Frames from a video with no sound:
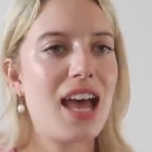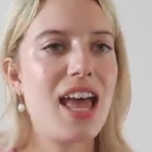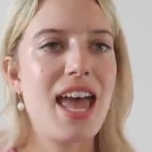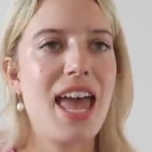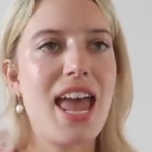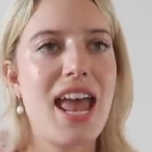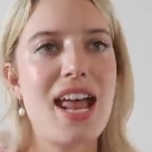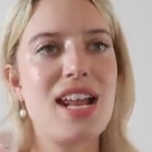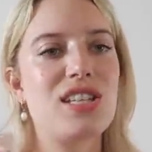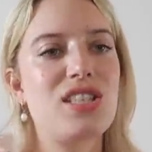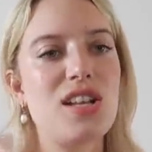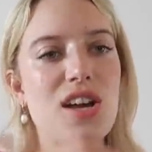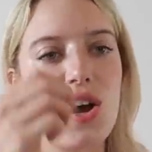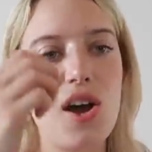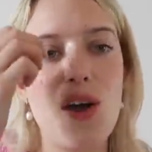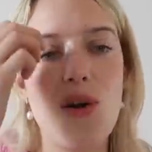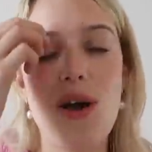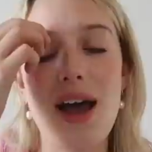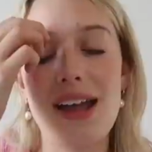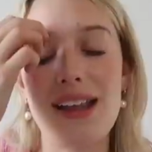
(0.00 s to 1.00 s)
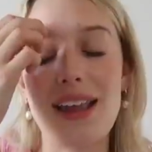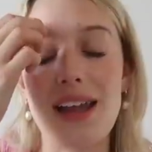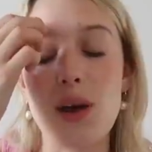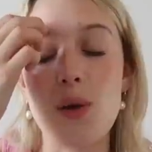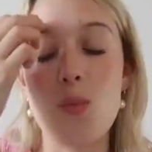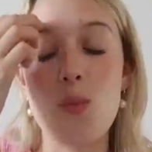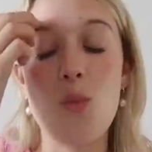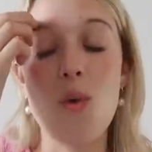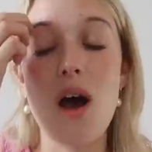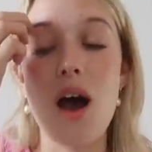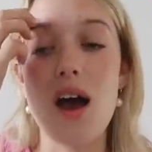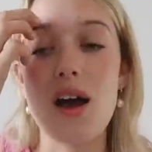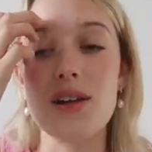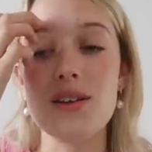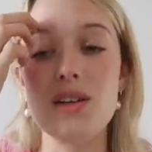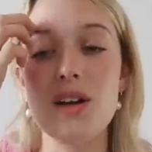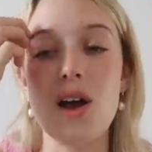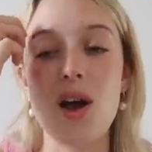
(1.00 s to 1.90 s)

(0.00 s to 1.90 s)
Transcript: And so I like walked